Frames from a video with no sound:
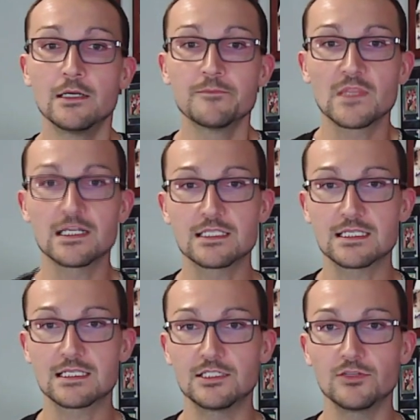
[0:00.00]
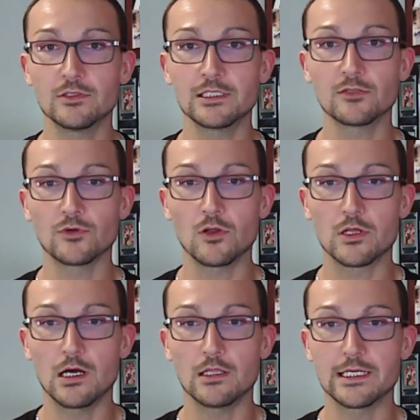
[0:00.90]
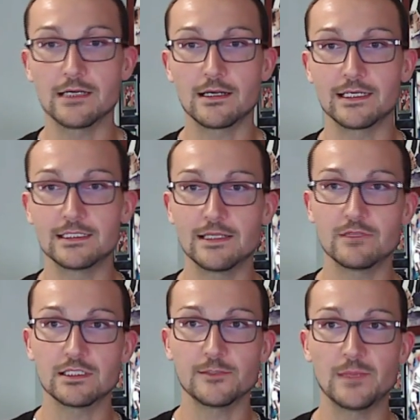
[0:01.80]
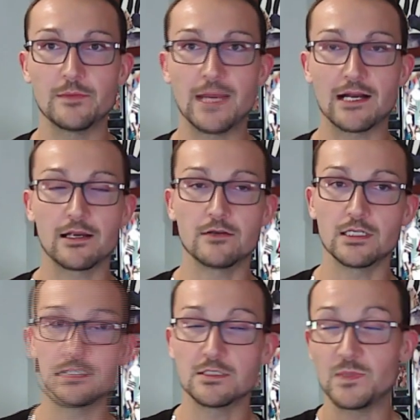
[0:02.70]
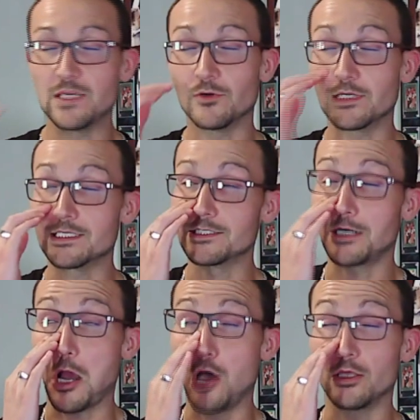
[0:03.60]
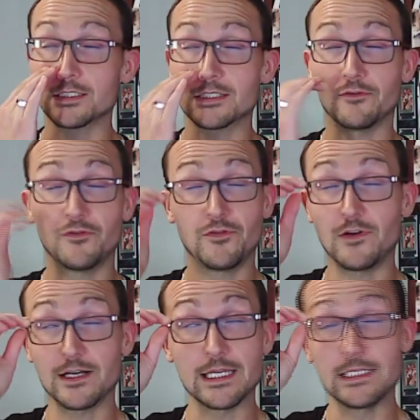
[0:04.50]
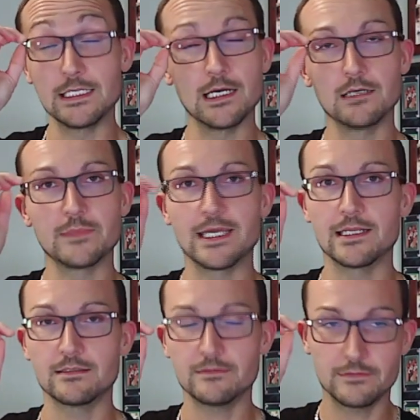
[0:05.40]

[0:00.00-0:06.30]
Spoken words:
let's do a little roll call here and give you a little bit of background on these people, because they're all so fucking young, man.